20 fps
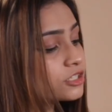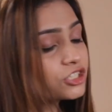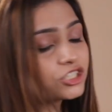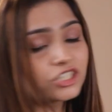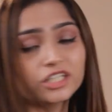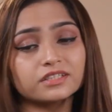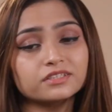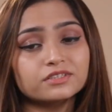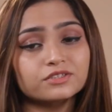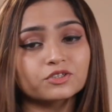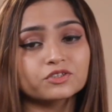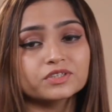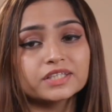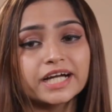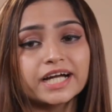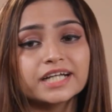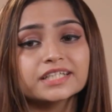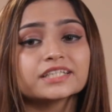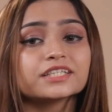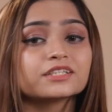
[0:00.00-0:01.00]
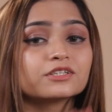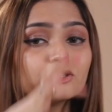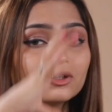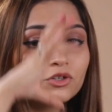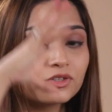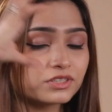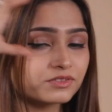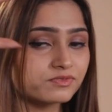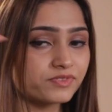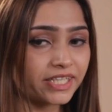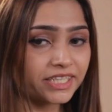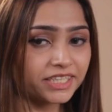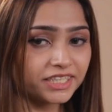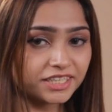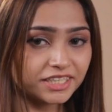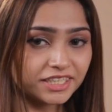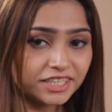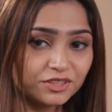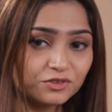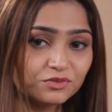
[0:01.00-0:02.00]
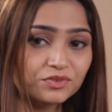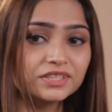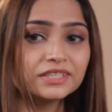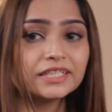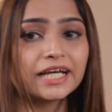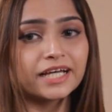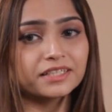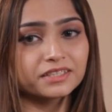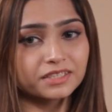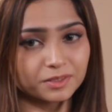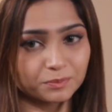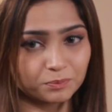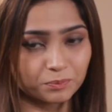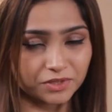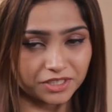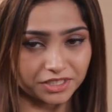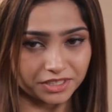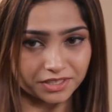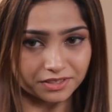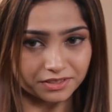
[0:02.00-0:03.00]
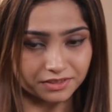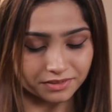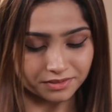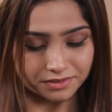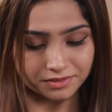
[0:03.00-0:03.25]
just so that it looks very even and complete.